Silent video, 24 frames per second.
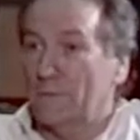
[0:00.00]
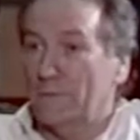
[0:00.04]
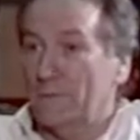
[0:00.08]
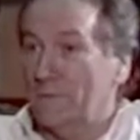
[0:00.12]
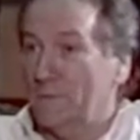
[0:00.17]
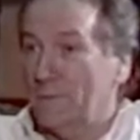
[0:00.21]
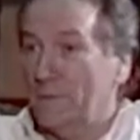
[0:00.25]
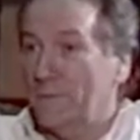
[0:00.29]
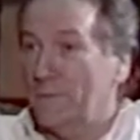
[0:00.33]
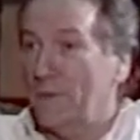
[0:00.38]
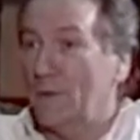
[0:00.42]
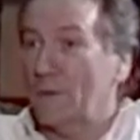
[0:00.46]

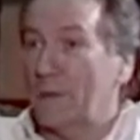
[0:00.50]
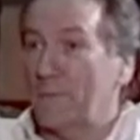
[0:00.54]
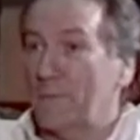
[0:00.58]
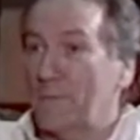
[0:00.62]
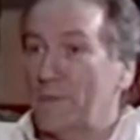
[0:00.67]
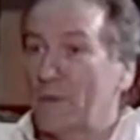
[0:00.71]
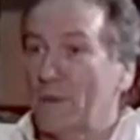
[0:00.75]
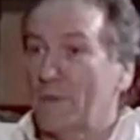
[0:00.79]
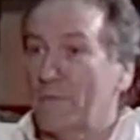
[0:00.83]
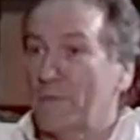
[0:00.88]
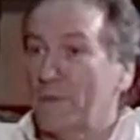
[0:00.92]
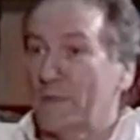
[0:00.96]
We phoned up
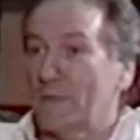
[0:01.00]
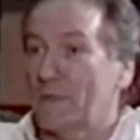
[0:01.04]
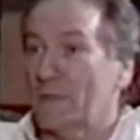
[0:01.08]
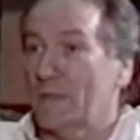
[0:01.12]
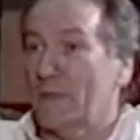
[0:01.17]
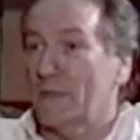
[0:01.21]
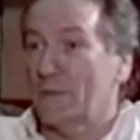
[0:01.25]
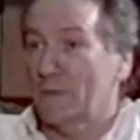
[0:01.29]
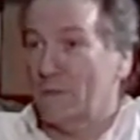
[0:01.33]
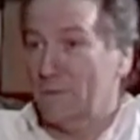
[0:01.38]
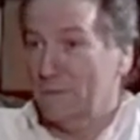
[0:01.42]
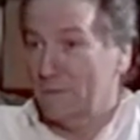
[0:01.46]
the office and said,
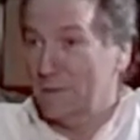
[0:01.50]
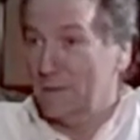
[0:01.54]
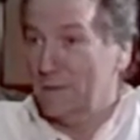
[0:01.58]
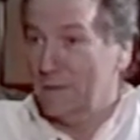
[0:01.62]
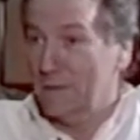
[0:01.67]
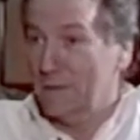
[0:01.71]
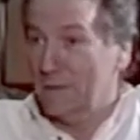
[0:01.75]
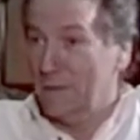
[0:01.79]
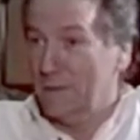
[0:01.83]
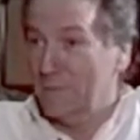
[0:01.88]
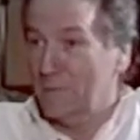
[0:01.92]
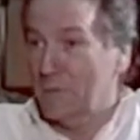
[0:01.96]
look,
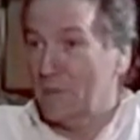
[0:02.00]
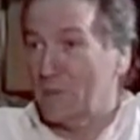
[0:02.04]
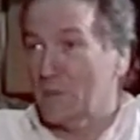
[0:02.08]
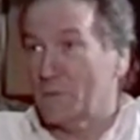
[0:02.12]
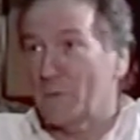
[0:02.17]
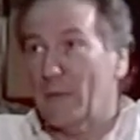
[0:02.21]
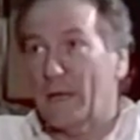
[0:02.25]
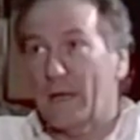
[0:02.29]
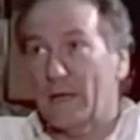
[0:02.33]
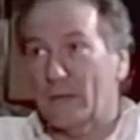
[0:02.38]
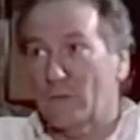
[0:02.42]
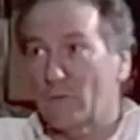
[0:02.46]
because
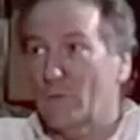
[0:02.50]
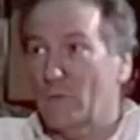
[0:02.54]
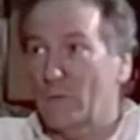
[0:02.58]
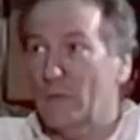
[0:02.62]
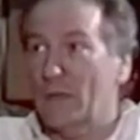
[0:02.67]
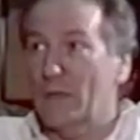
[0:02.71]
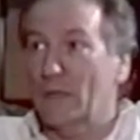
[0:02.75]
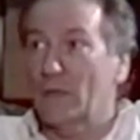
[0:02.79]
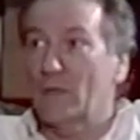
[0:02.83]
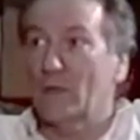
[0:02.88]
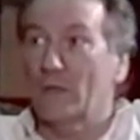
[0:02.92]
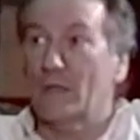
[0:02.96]
we hadn't
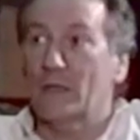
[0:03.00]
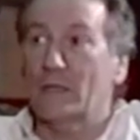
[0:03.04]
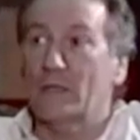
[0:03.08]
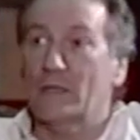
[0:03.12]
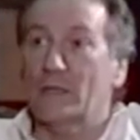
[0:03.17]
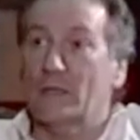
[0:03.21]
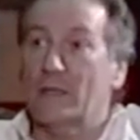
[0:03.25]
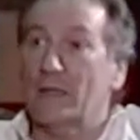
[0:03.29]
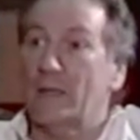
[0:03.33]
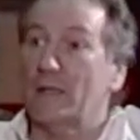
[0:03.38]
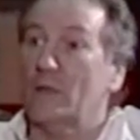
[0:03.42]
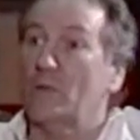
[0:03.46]
really gone into
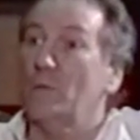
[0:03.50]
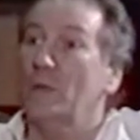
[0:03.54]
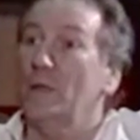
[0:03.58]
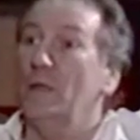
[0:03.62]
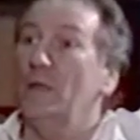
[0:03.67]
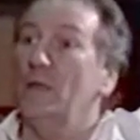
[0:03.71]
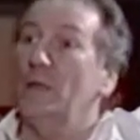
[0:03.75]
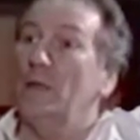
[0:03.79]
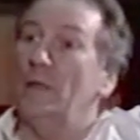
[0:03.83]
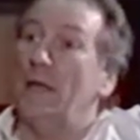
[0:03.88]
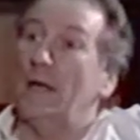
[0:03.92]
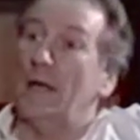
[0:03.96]
that, and
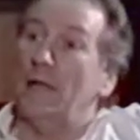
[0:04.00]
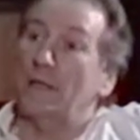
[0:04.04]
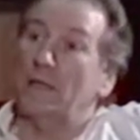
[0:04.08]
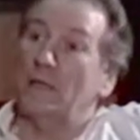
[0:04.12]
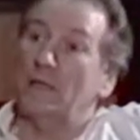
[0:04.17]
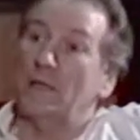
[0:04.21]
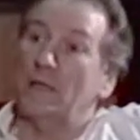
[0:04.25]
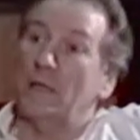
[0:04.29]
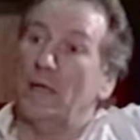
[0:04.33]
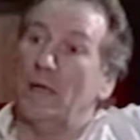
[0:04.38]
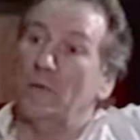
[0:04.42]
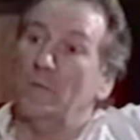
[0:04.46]
at the
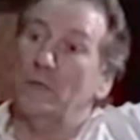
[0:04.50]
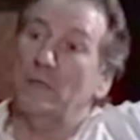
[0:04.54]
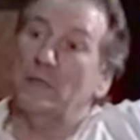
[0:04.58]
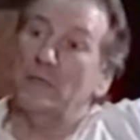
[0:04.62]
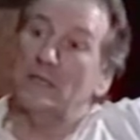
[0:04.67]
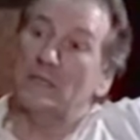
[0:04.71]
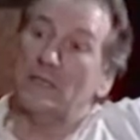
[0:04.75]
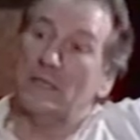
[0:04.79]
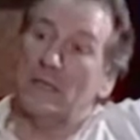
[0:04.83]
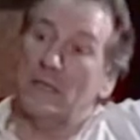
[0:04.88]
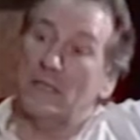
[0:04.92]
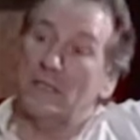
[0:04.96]
time we
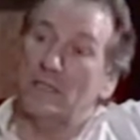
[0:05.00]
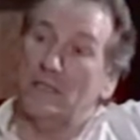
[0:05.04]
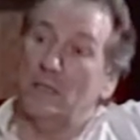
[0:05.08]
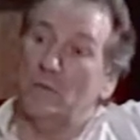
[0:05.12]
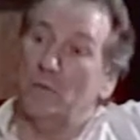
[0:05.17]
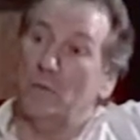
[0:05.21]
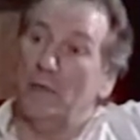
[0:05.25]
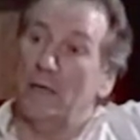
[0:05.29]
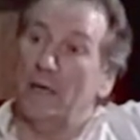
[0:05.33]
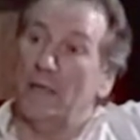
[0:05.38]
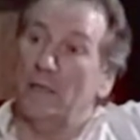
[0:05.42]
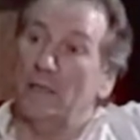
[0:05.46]
discussed it,
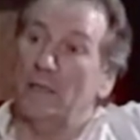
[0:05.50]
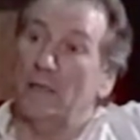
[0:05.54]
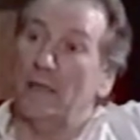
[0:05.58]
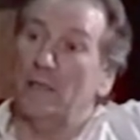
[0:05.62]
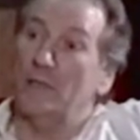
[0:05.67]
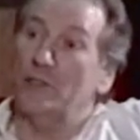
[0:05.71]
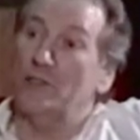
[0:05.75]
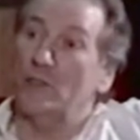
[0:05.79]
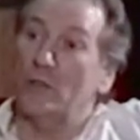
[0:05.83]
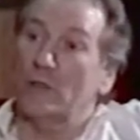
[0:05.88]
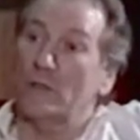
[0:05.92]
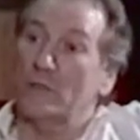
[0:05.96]
we hadn't
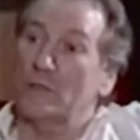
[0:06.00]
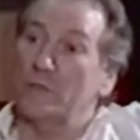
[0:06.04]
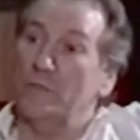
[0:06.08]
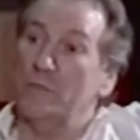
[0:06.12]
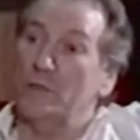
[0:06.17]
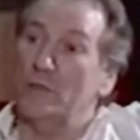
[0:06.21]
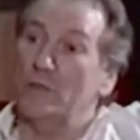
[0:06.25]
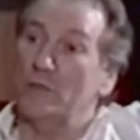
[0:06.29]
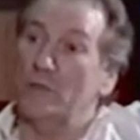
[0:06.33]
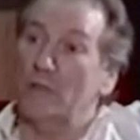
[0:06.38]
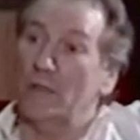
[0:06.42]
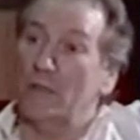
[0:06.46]
had Jock's
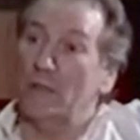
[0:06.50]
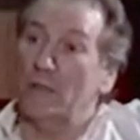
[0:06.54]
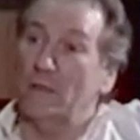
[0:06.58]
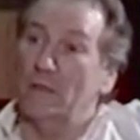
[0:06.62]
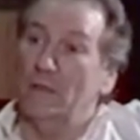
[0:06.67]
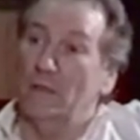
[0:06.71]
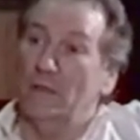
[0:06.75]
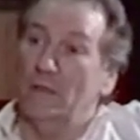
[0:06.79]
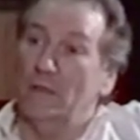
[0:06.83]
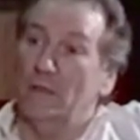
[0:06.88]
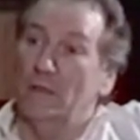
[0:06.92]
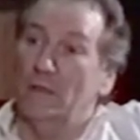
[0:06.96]
music.
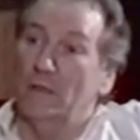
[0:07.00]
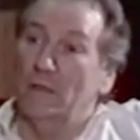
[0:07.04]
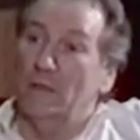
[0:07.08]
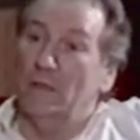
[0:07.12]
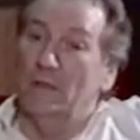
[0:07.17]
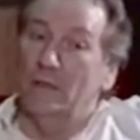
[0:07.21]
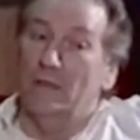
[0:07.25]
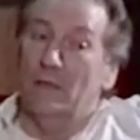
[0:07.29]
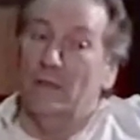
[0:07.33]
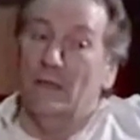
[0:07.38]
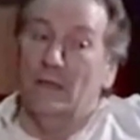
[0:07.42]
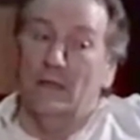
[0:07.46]

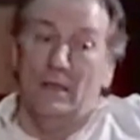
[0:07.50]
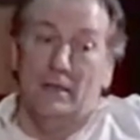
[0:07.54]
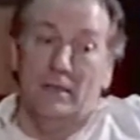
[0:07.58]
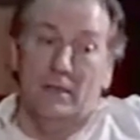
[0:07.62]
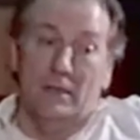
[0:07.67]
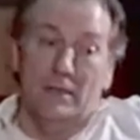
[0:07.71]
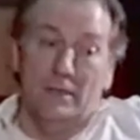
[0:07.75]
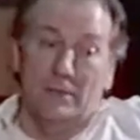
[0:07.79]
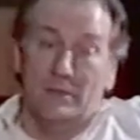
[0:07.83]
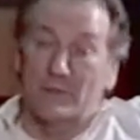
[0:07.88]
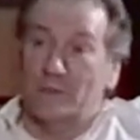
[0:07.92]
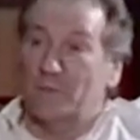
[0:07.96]

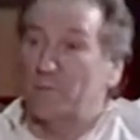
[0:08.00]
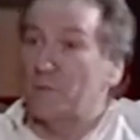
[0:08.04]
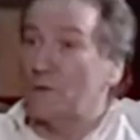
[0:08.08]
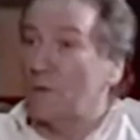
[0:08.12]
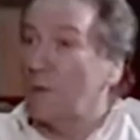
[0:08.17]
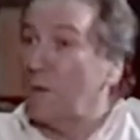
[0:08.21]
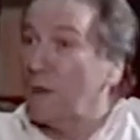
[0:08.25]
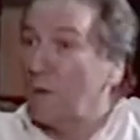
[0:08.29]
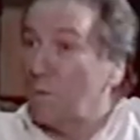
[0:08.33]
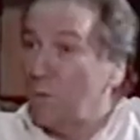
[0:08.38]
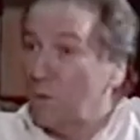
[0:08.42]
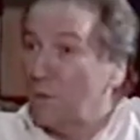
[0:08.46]

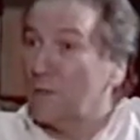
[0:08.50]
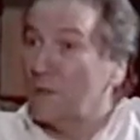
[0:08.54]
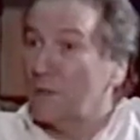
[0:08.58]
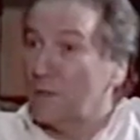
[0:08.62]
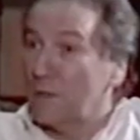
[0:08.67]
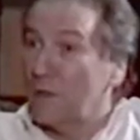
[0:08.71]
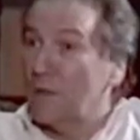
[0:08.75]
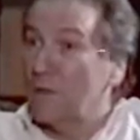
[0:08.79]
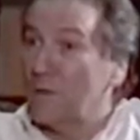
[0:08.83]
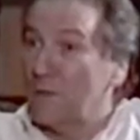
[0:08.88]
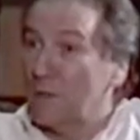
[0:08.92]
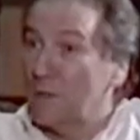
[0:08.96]
So I wanted
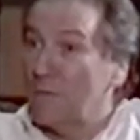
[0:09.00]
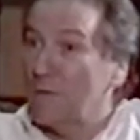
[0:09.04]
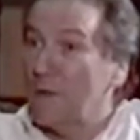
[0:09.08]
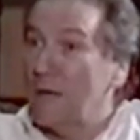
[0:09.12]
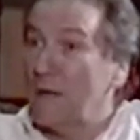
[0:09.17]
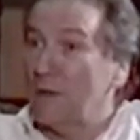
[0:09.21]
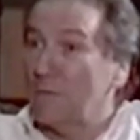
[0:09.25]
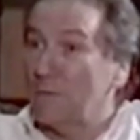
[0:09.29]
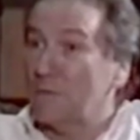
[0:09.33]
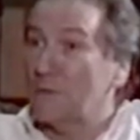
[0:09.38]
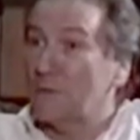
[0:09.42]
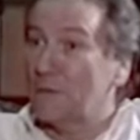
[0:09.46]
Tony
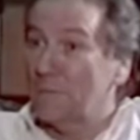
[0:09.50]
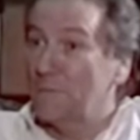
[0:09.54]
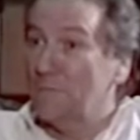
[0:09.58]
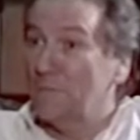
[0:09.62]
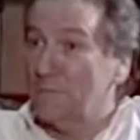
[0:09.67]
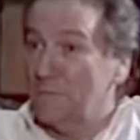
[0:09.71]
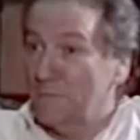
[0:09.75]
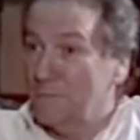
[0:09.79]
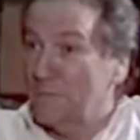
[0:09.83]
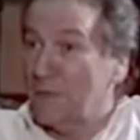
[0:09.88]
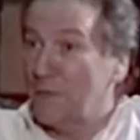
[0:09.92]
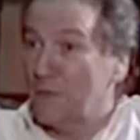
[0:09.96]
around to
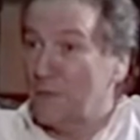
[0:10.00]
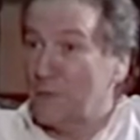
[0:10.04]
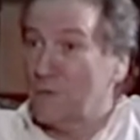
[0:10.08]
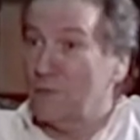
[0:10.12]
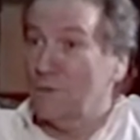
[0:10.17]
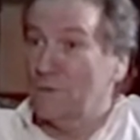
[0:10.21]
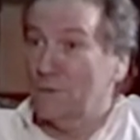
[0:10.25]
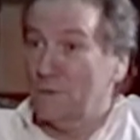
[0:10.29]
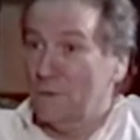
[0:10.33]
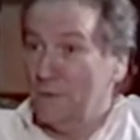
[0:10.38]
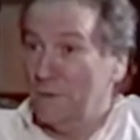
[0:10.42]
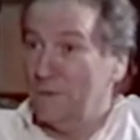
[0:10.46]
make
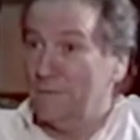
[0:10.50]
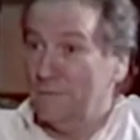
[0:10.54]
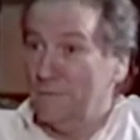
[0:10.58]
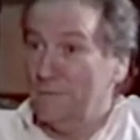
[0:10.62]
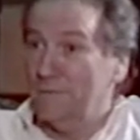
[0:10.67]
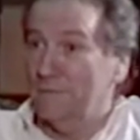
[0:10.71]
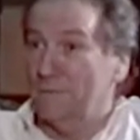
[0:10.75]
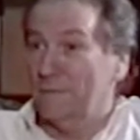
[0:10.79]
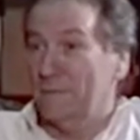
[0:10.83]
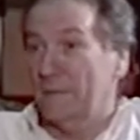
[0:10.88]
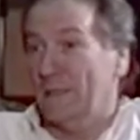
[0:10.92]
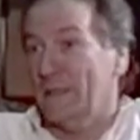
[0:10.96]
sure that,
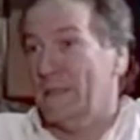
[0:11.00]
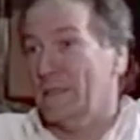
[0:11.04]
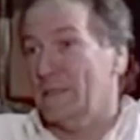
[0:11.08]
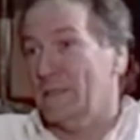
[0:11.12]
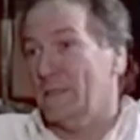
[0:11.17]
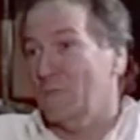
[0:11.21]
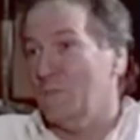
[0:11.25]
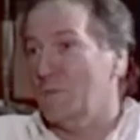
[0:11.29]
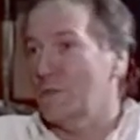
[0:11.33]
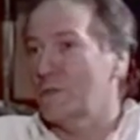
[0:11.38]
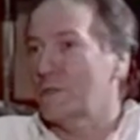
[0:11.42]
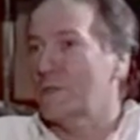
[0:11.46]
as
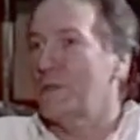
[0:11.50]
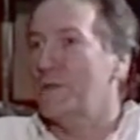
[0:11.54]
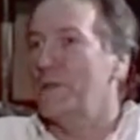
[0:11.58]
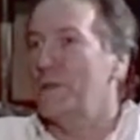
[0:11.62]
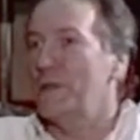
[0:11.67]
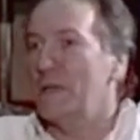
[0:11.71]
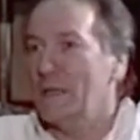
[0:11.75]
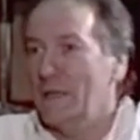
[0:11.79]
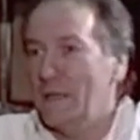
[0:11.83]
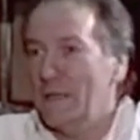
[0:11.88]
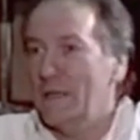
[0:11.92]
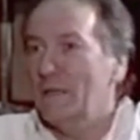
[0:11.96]
it was
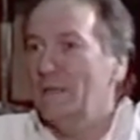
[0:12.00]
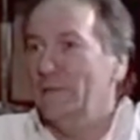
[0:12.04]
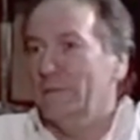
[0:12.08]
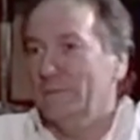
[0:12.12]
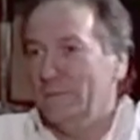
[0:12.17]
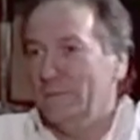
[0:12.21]
the